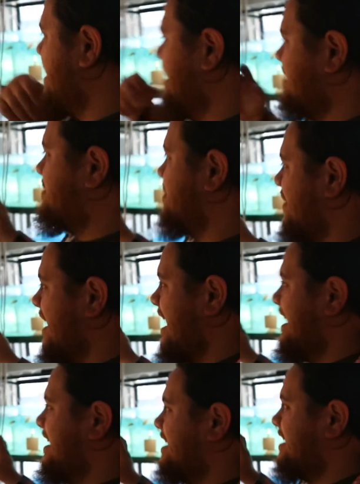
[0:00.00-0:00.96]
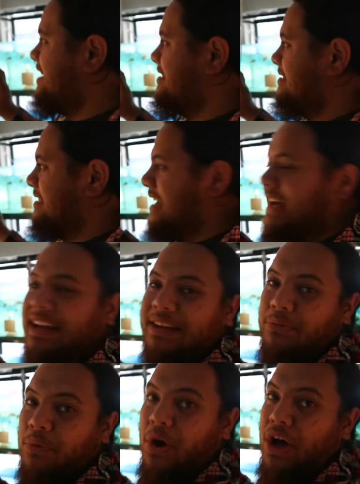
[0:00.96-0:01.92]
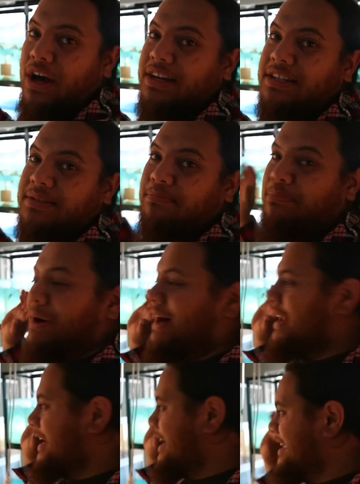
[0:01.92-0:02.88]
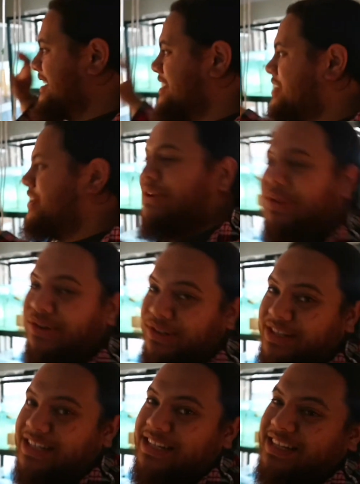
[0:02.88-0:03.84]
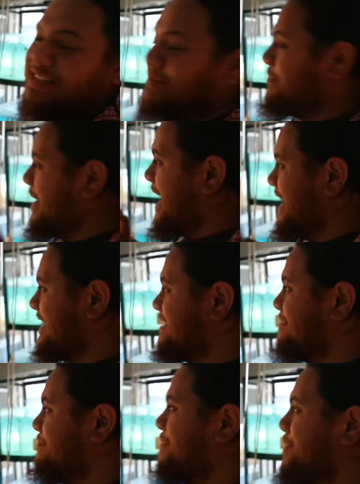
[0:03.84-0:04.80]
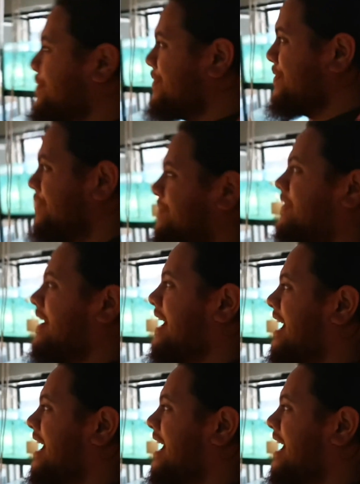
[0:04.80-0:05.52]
It's great and it works, but it is huge. It is a pain to move.